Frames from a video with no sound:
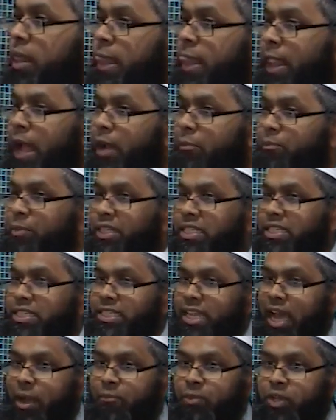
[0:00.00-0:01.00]
have been
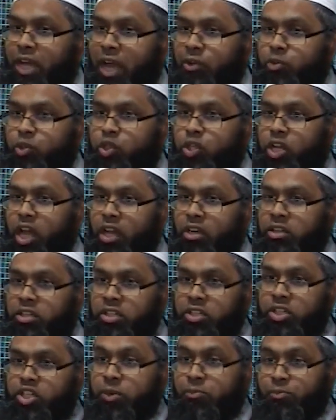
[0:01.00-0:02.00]
stabbed
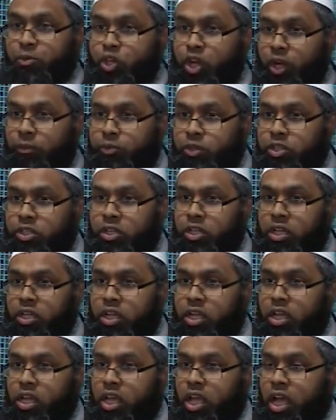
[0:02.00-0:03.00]
outside chip shops,
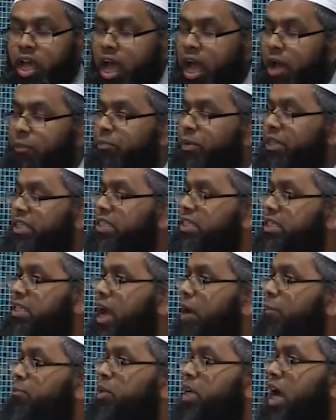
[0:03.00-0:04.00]
have been stabbed